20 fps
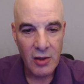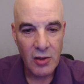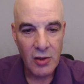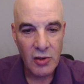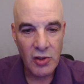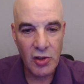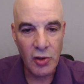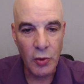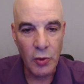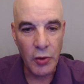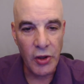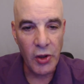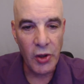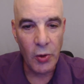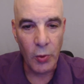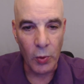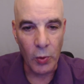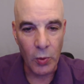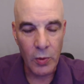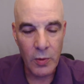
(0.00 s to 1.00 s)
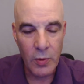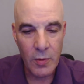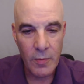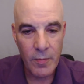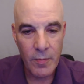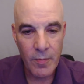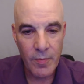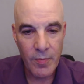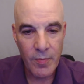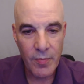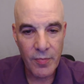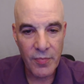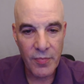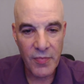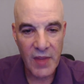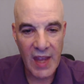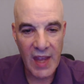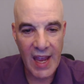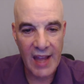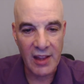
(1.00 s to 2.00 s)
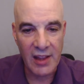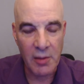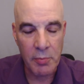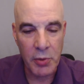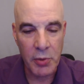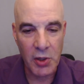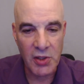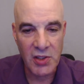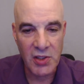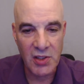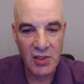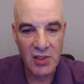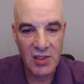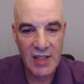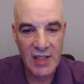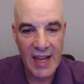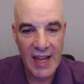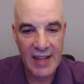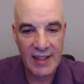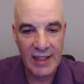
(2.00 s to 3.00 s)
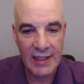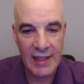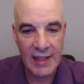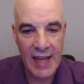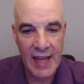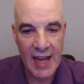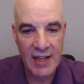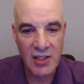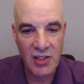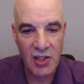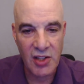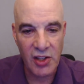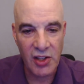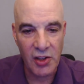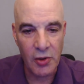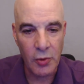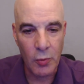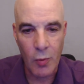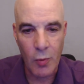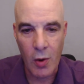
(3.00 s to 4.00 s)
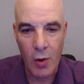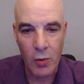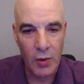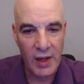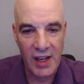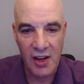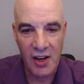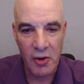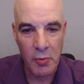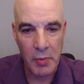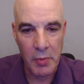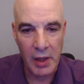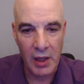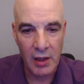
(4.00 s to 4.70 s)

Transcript: to you, and the person standing next to you won't hear me.